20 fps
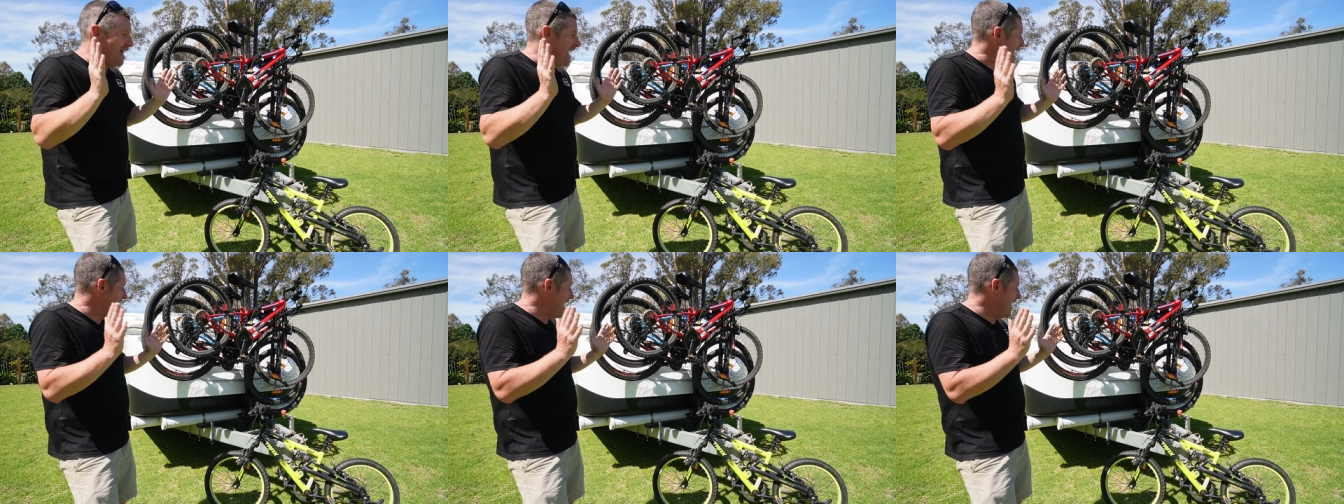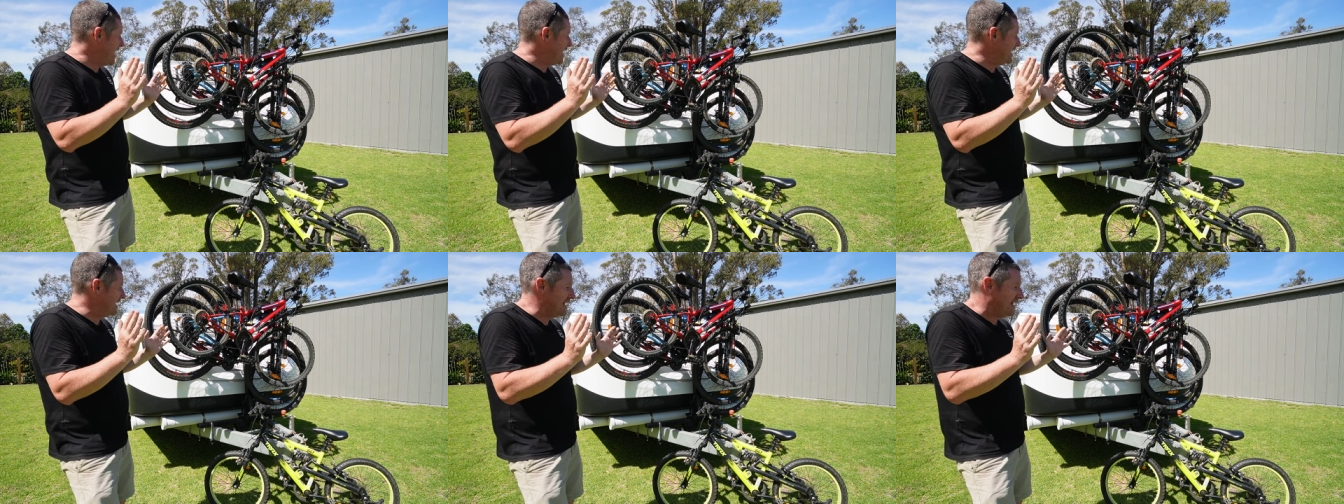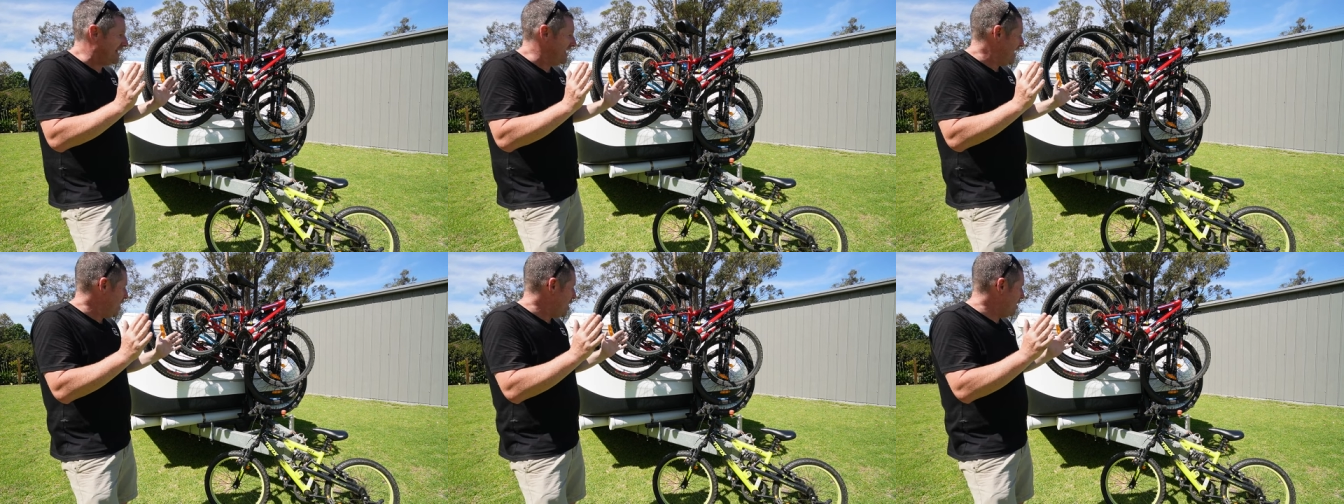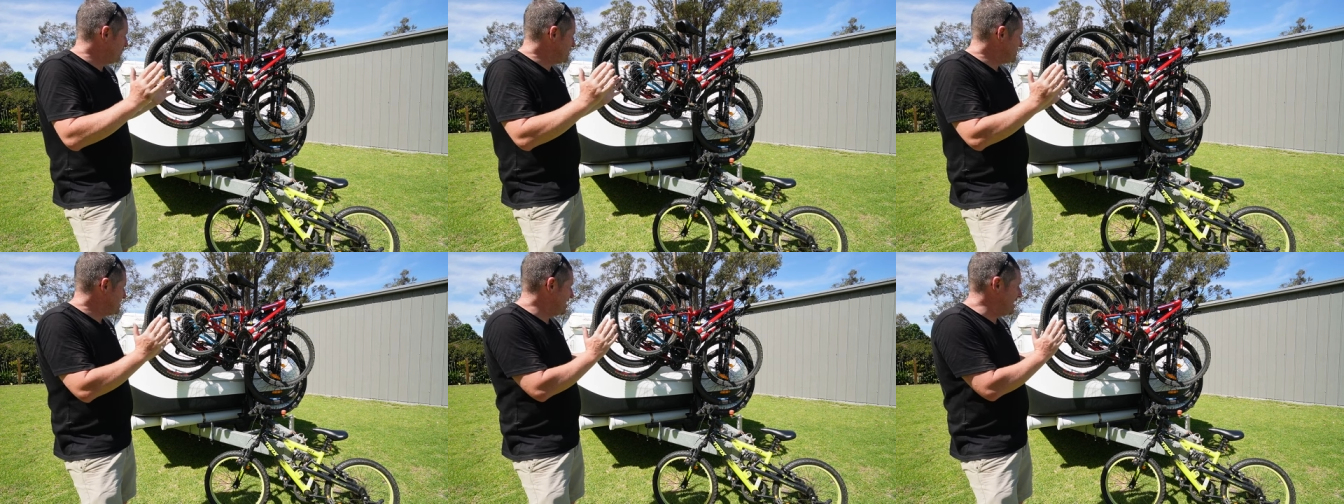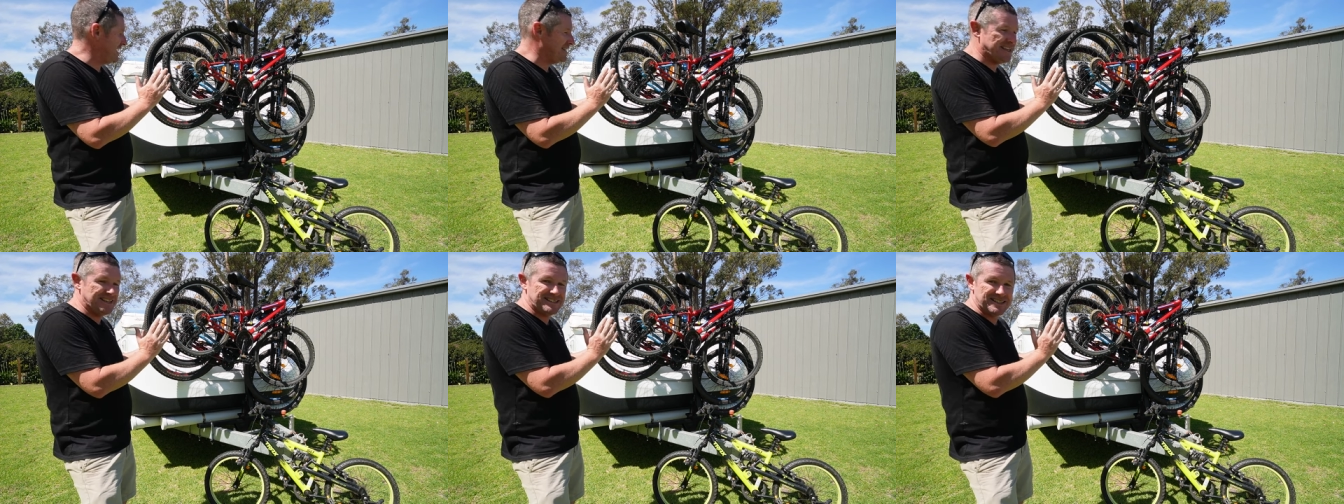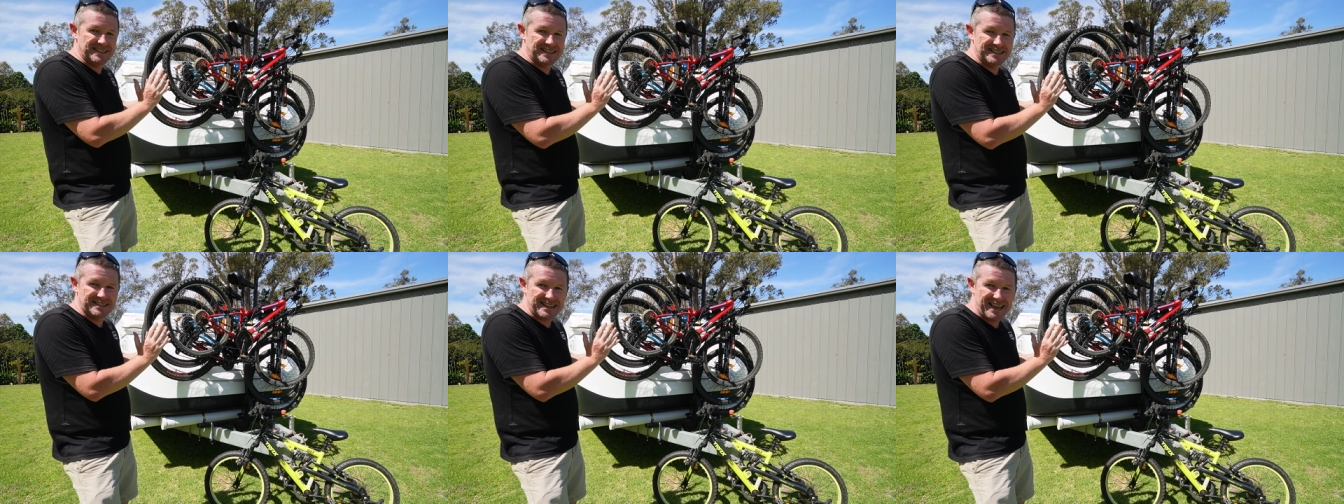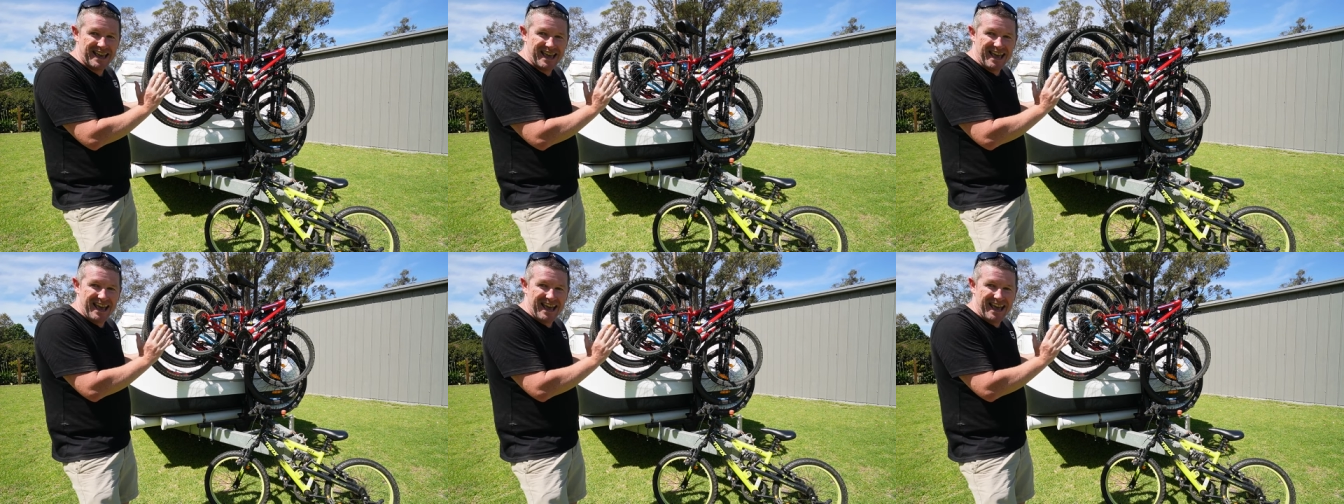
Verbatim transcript: And obviously this is